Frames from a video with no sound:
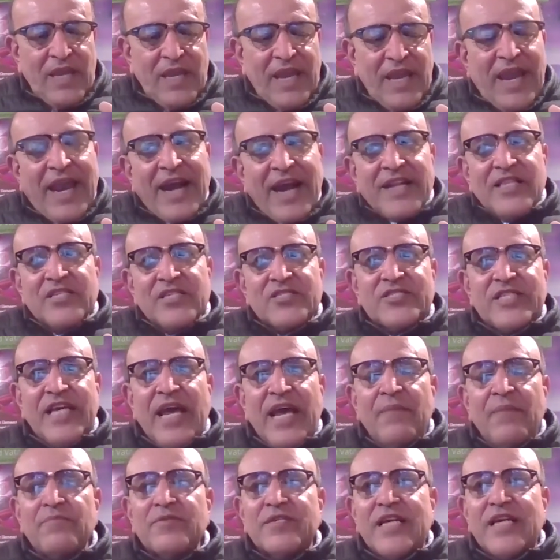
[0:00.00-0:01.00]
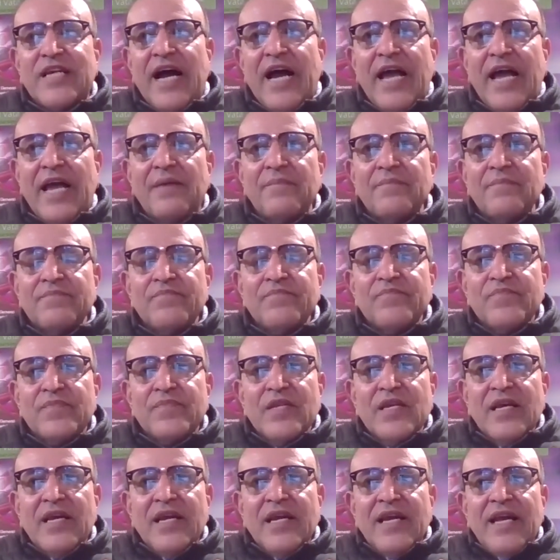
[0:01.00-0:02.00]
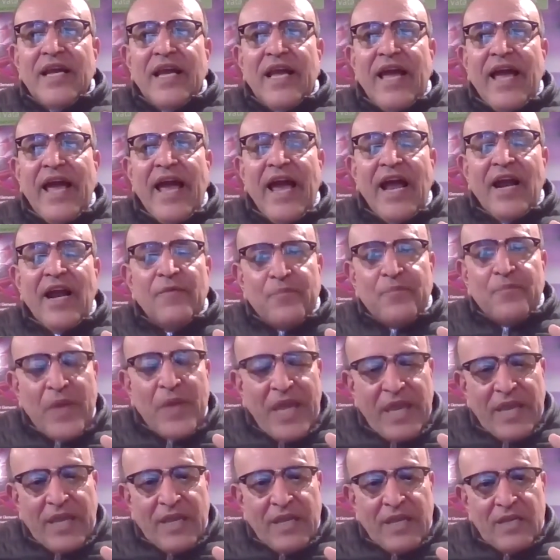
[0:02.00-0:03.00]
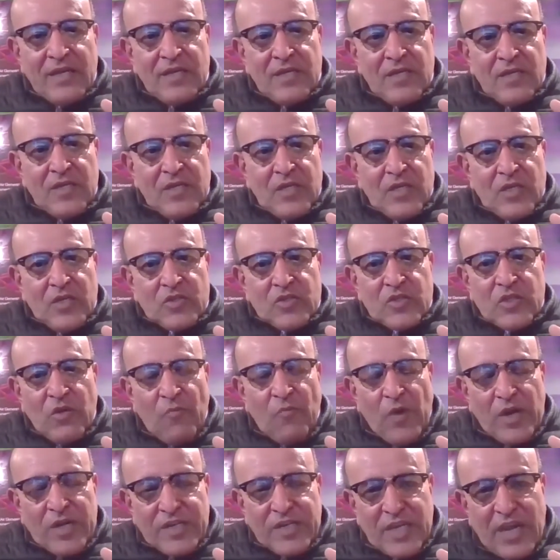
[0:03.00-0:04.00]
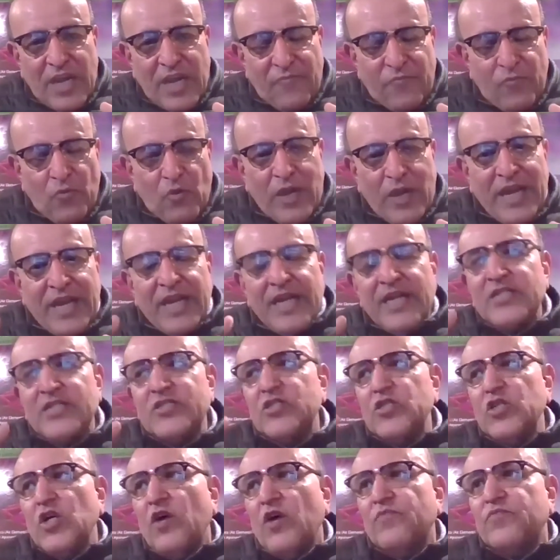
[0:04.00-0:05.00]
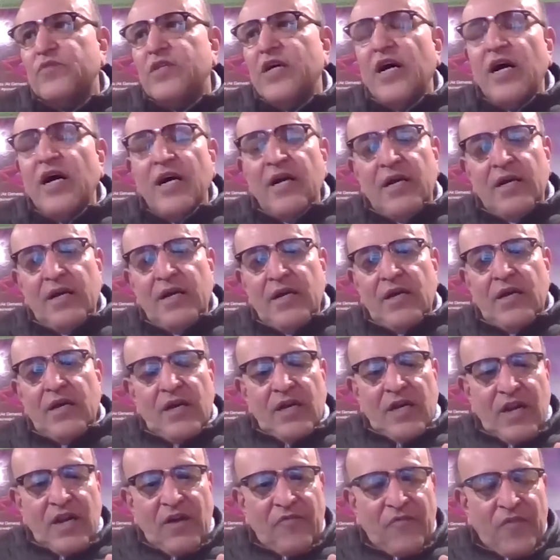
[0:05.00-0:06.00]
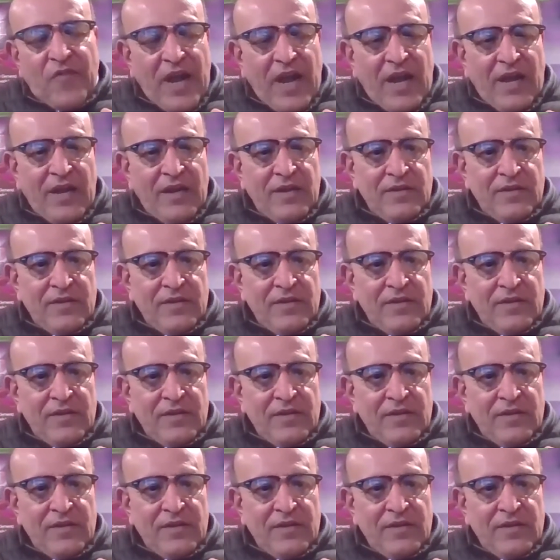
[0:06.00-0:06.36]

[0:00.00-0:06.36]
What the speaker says: at the same time helping the wonderful energy of the kapha